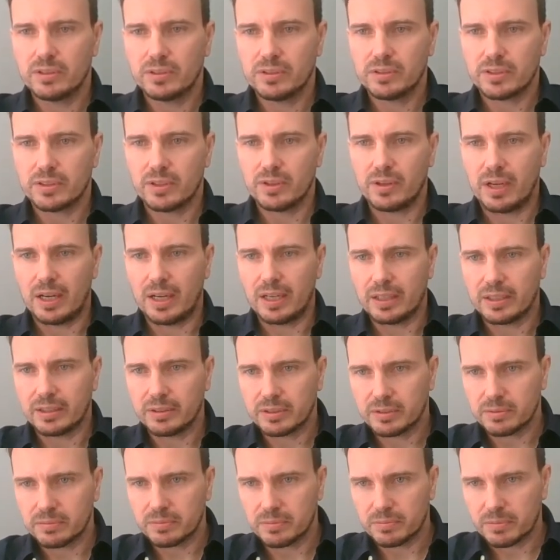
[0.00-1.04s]
So I
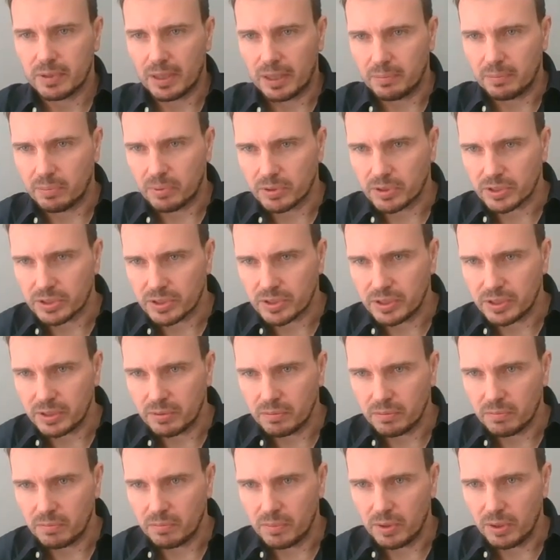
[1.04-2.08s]
push the
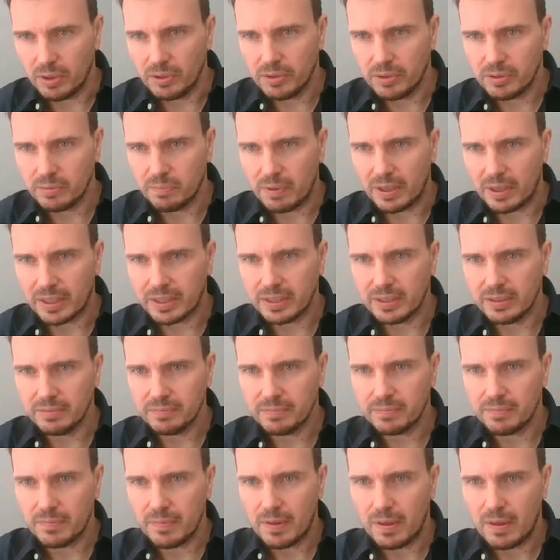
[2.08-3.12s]
mode
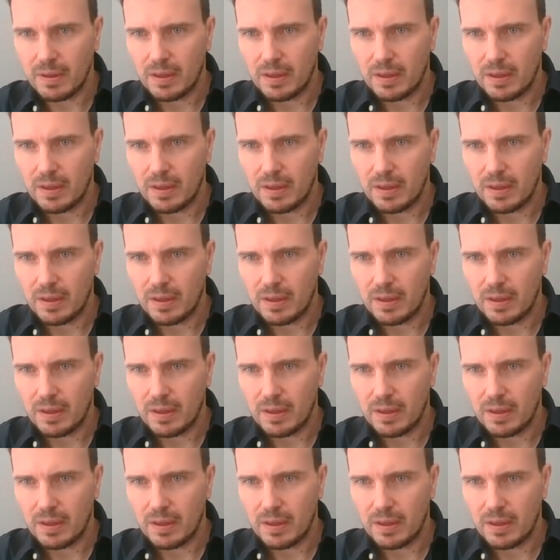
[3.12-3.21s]
button